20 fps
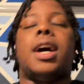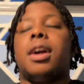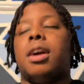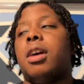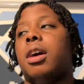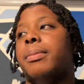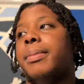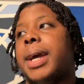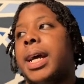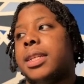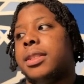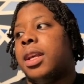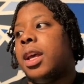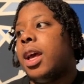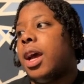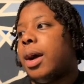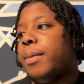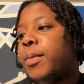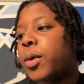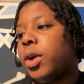Calm, guys.
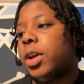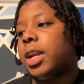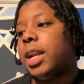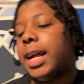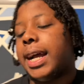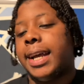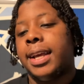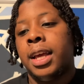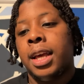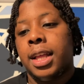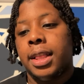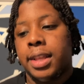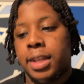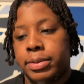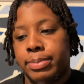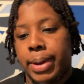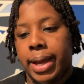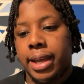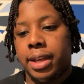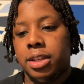I'm not going to lie. This
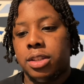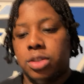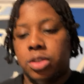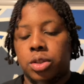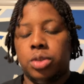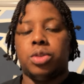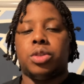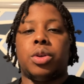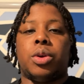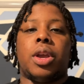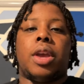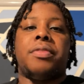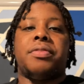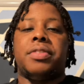mic is new. So if